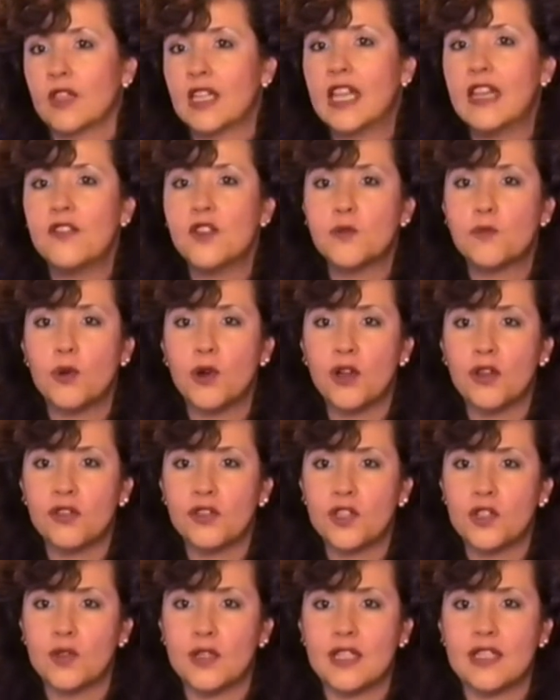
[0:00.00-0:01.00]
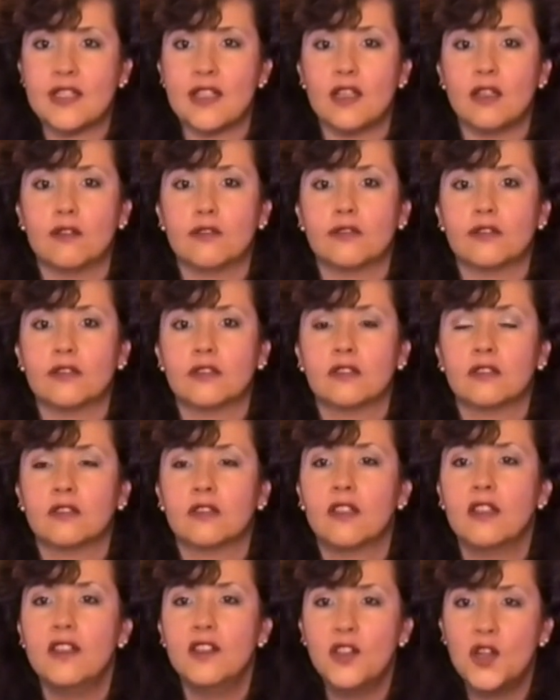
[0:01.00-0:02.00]
gives birth to itself,
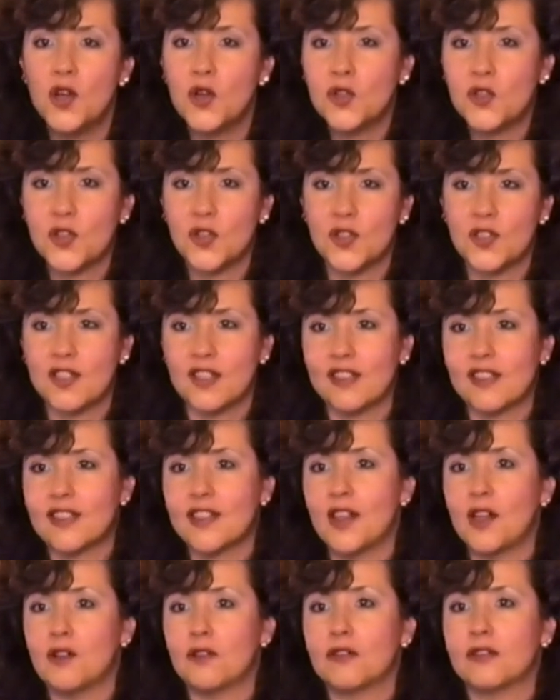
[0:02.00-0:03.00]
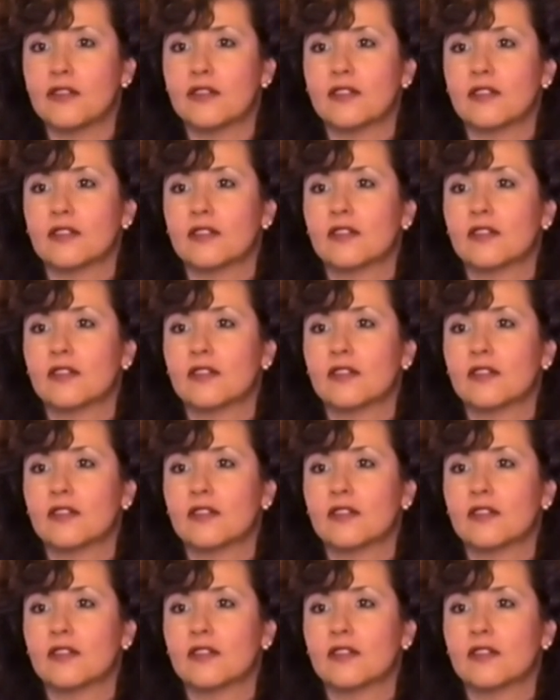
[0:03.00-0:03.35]
nurtures itself,